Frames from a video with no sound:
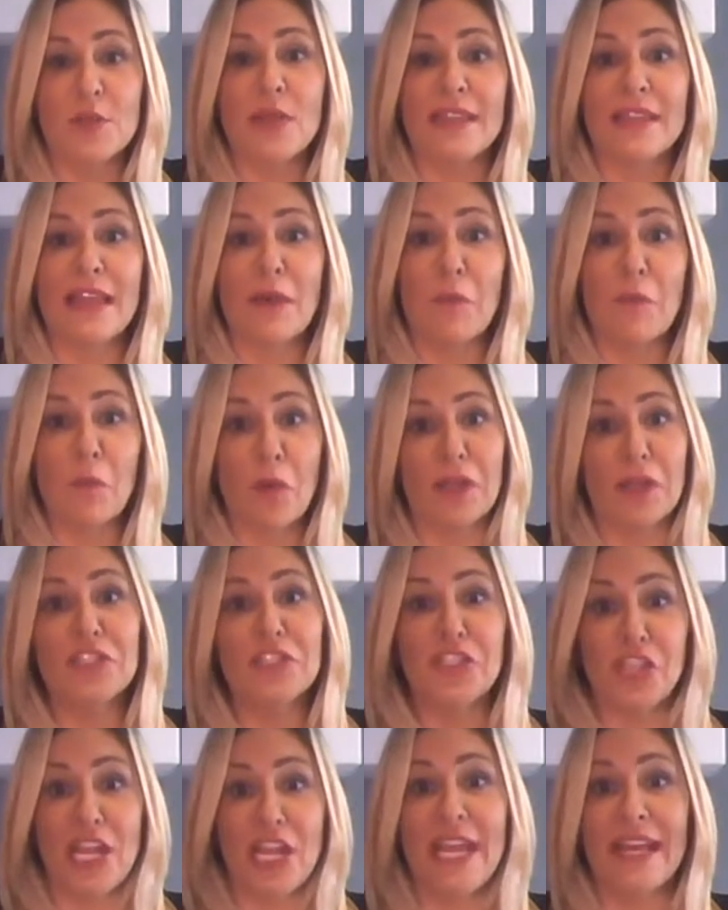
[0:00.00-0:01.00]
you get that one
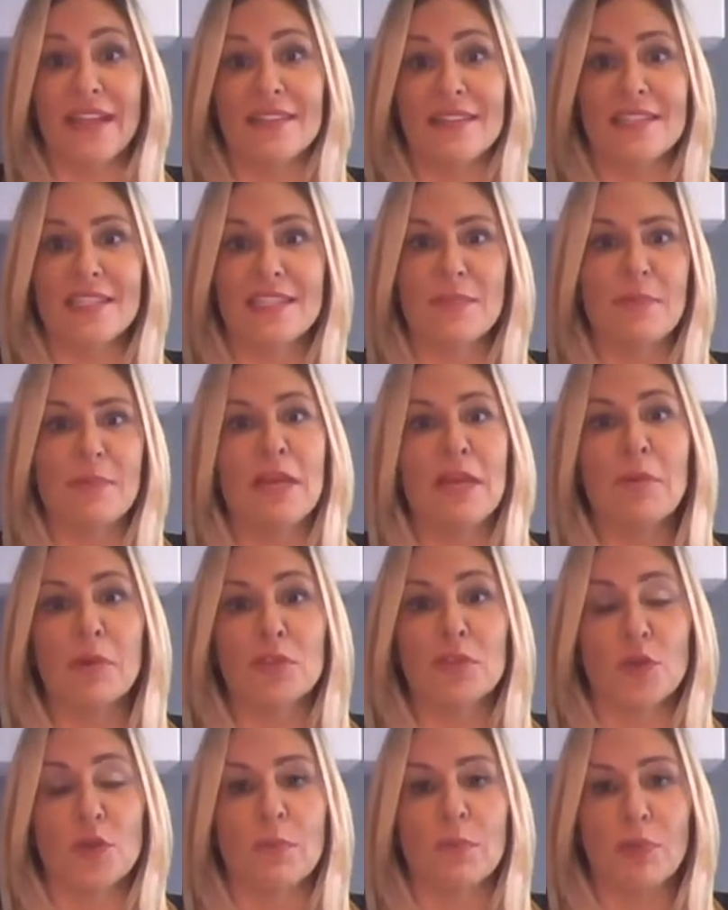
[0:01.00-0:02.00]
chance to be
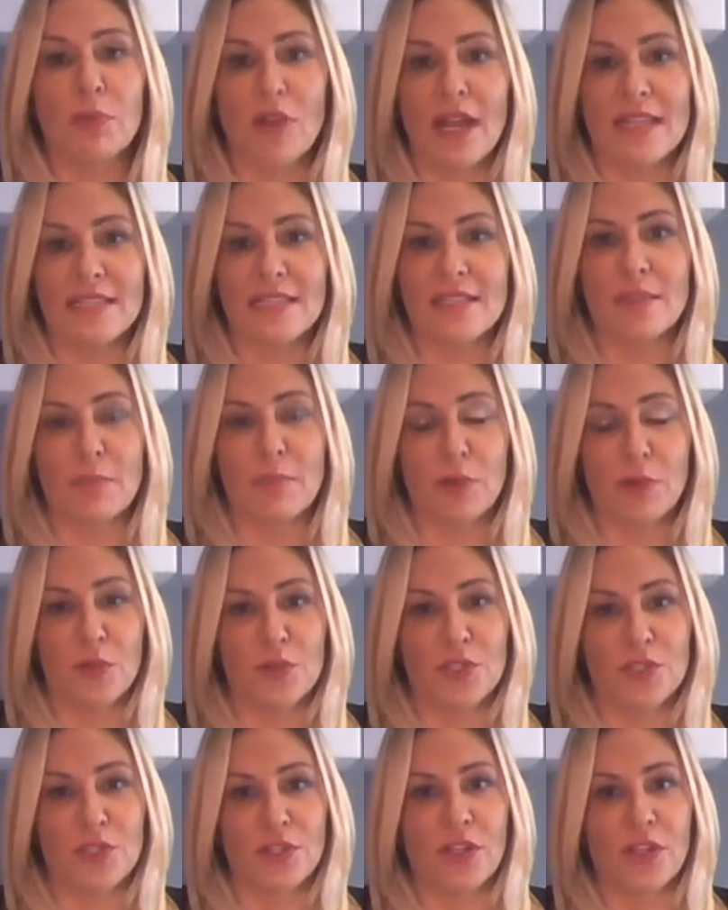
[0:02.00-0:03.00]
able to impress the
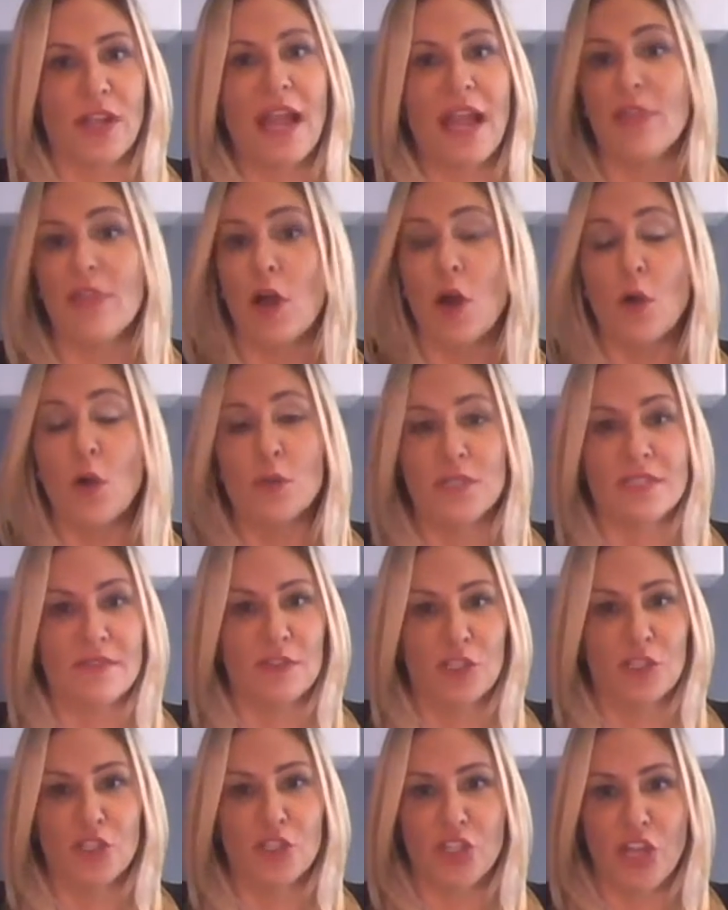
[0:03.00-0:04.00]
producer and the host
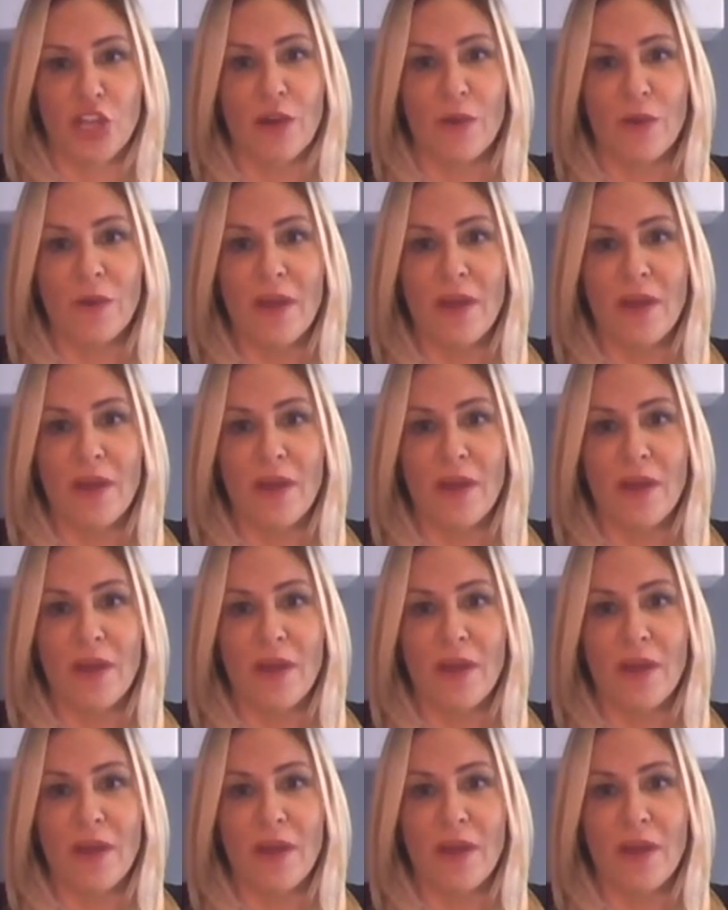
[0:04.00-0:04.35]
of the show.